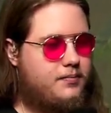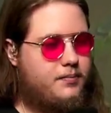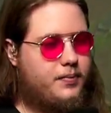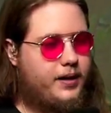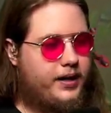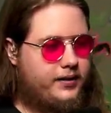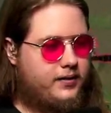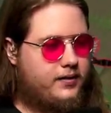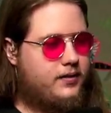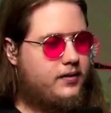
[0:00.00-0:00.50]

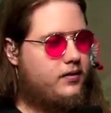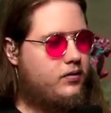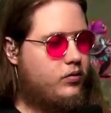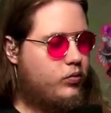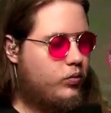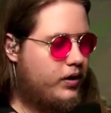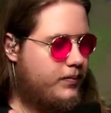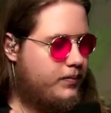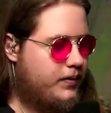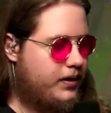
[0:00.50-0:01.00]
but
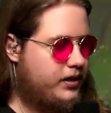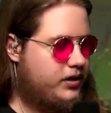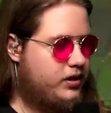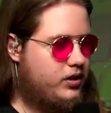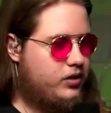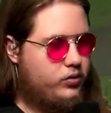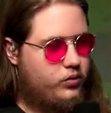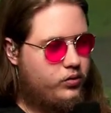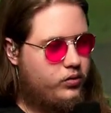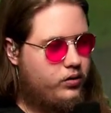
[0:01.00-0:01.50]
what my
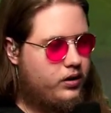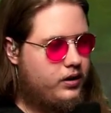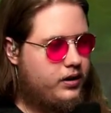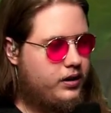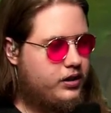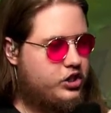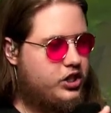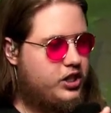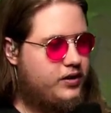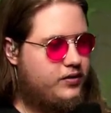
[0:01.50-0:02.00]
Q
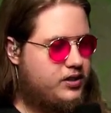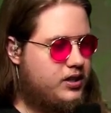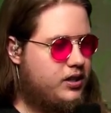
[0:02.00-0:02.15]
achieves